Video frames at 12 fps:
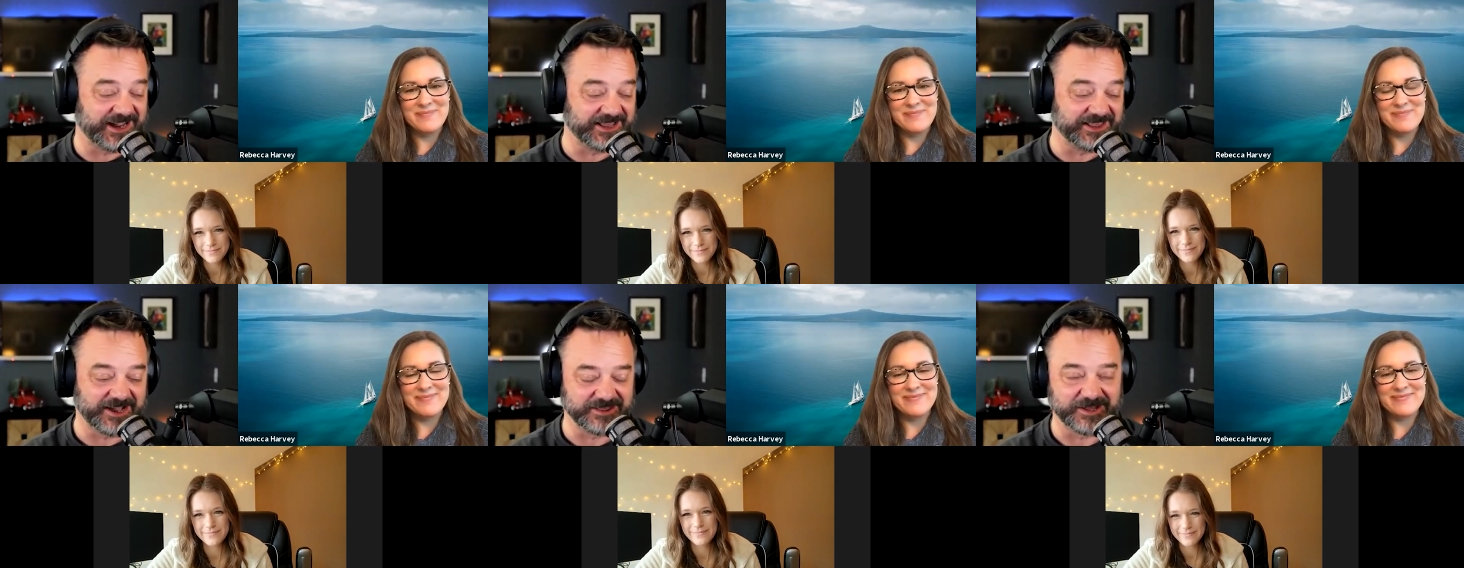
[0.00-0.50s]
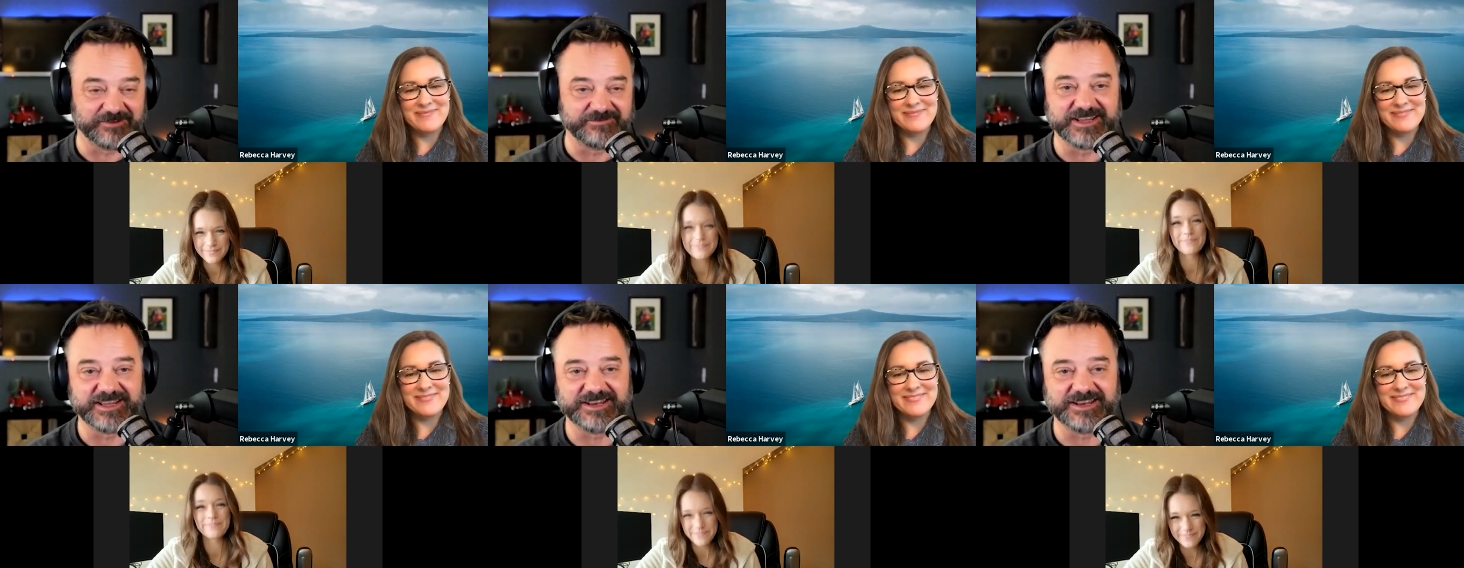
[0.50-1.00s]
Speaker 1: I I loved
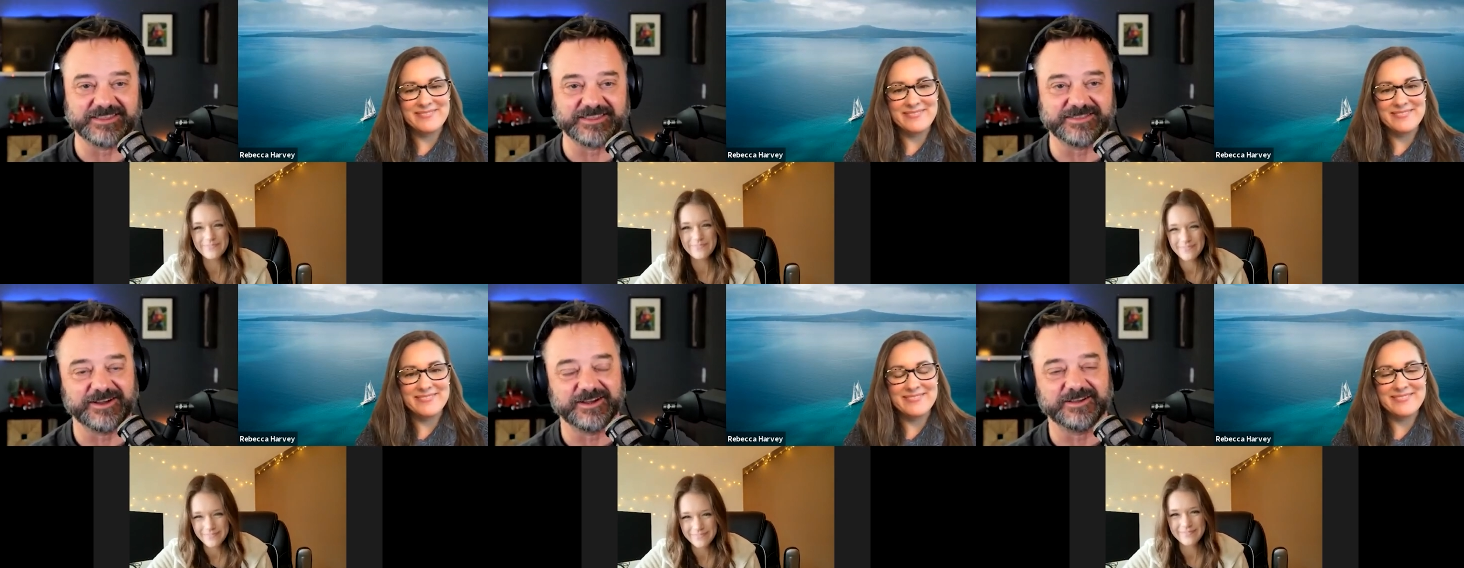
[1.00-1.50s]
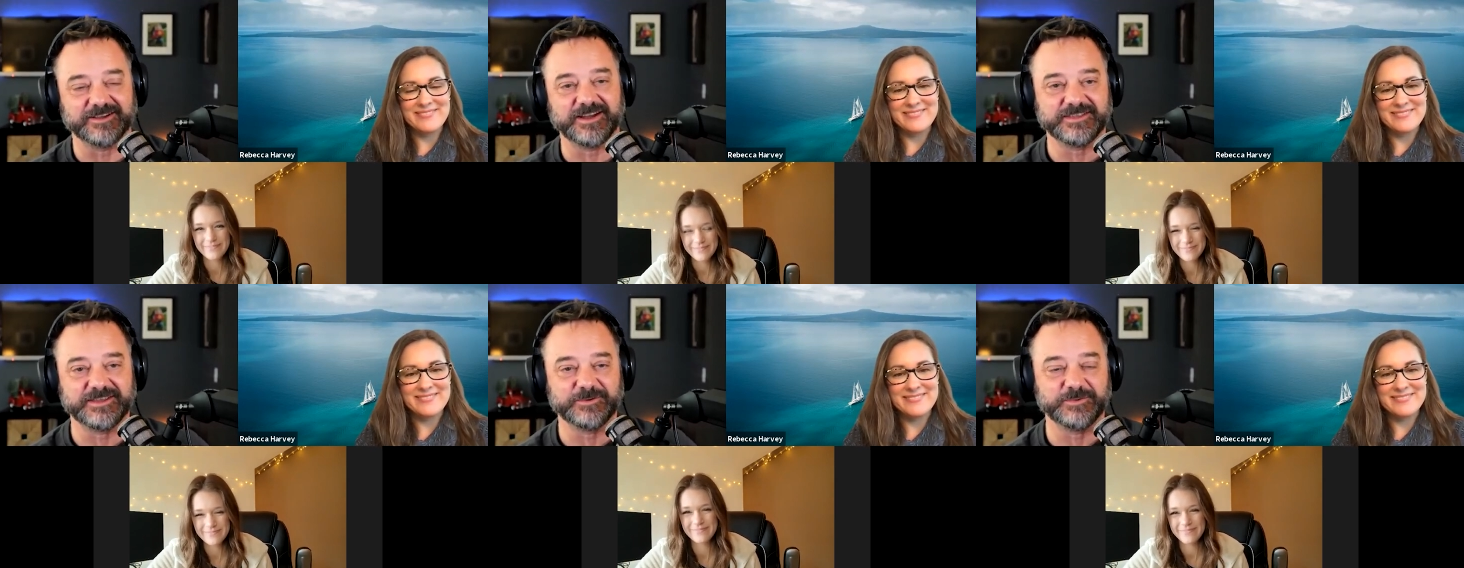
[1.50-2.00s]
it, and I thought I
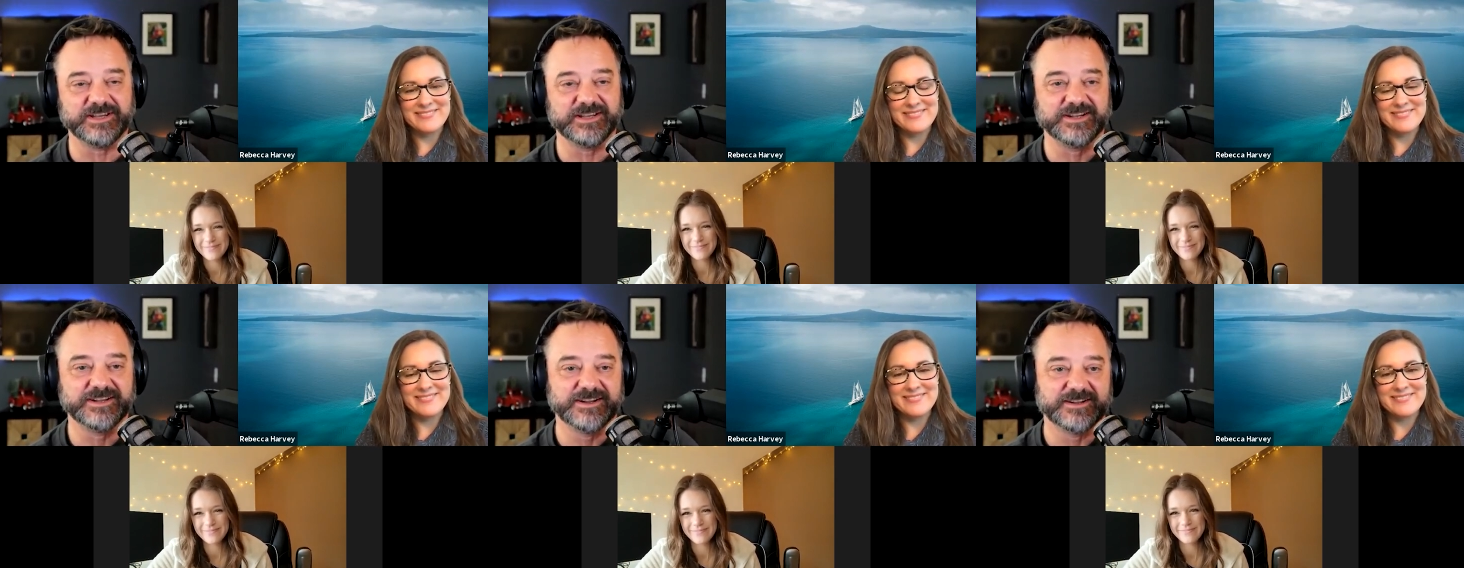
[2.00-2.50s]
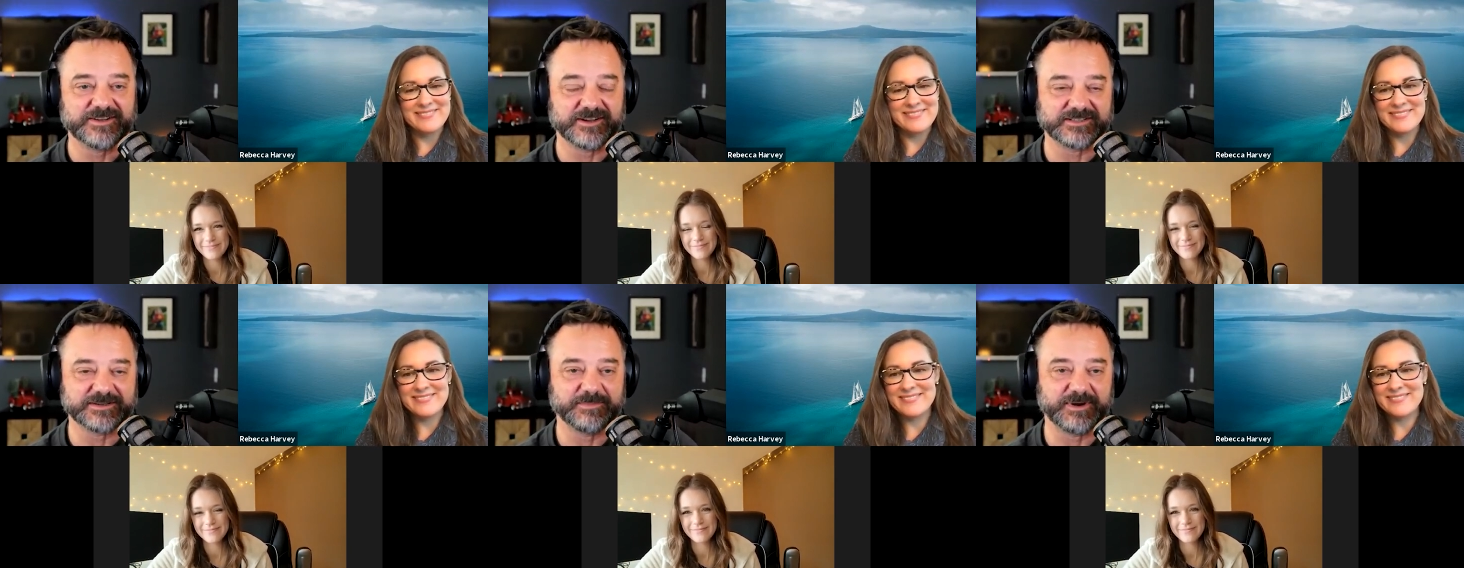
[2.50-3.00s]
think we
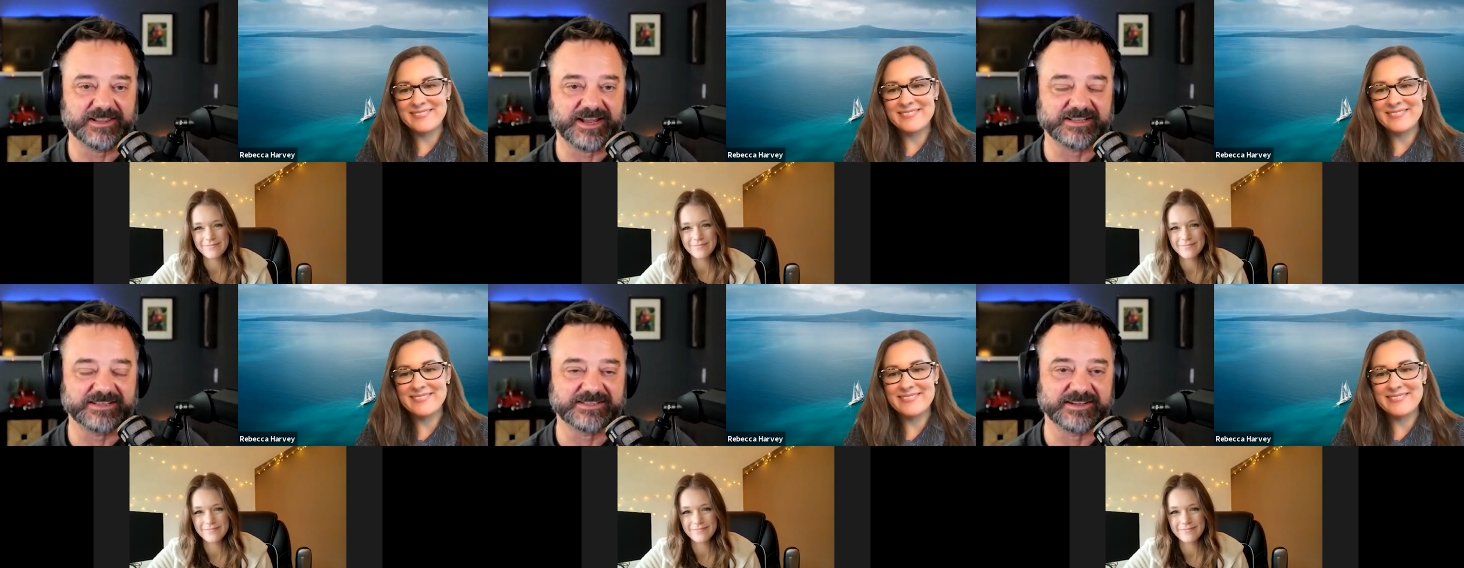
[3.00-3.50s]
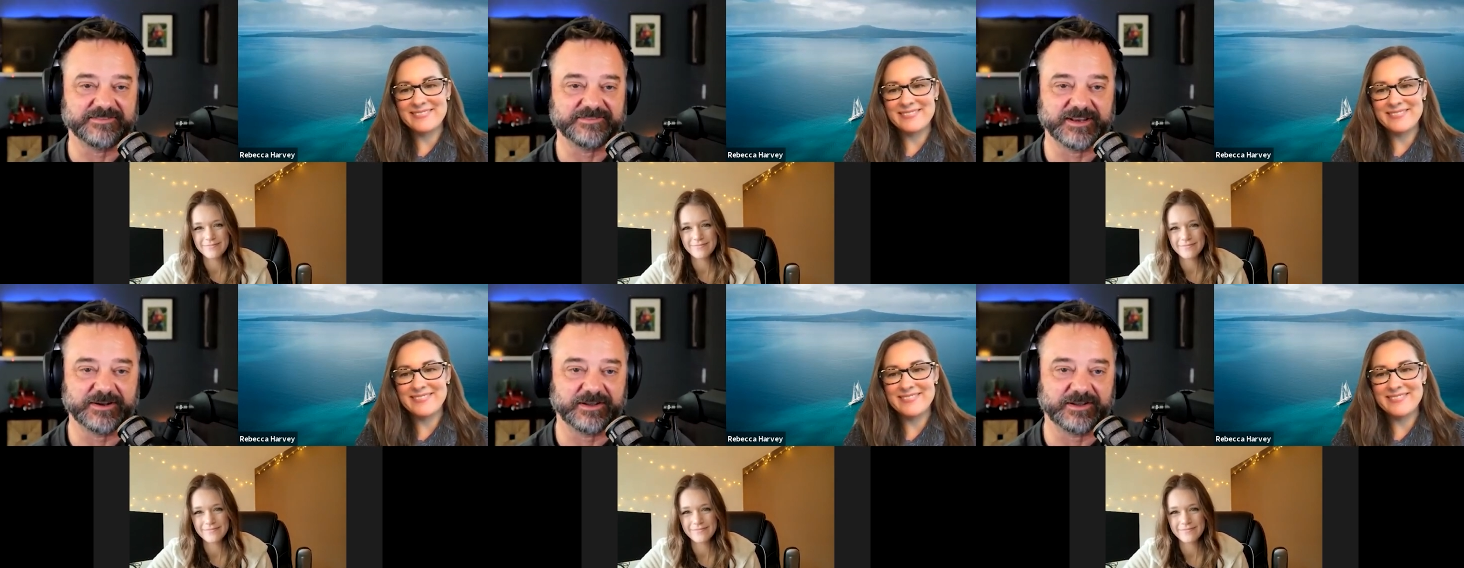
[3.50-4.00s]
talked about a lot of stuff
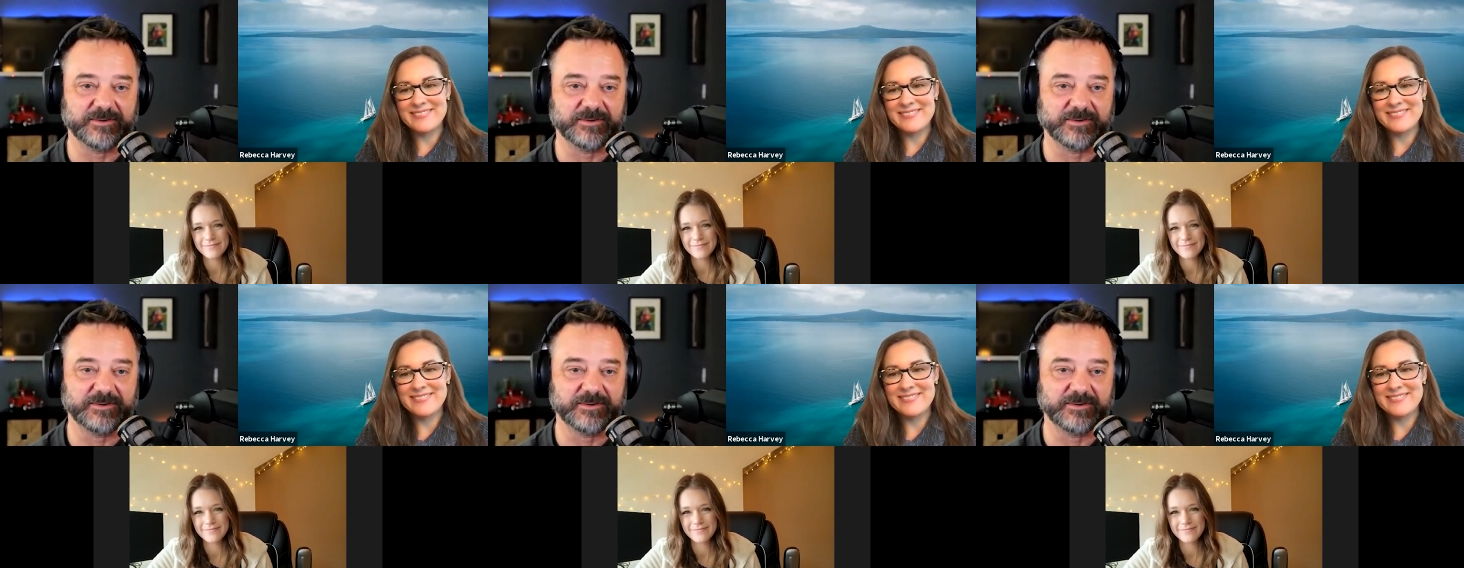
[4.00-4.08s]
that'll help